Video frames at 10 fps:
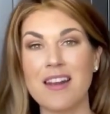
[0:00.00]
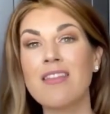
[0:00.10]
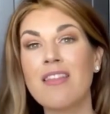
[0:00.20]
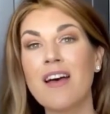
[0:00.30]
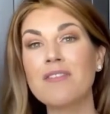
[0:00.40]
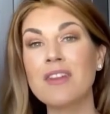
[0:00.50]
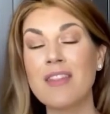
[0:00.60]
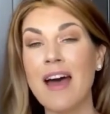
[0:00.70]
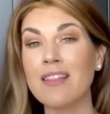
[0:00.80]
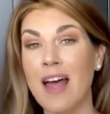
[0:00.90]
And I loved
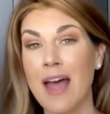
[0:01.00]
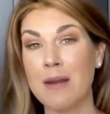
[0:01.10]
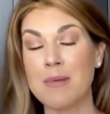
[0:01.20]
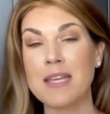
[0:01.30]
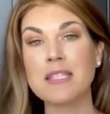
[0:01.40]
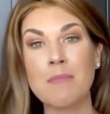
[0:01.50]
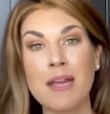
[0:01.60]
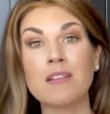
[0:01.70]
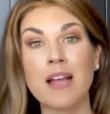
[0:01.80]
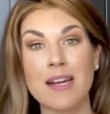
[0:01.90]
that line because it
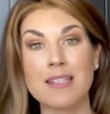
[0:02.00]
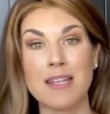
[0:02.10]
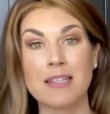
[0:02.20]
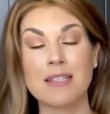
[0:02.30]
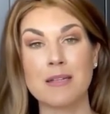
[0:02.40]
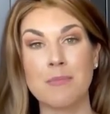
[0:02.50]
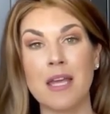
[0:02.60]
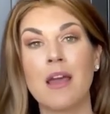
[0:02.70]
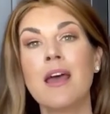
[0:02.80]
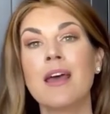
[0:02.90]
made a lot of sense to me.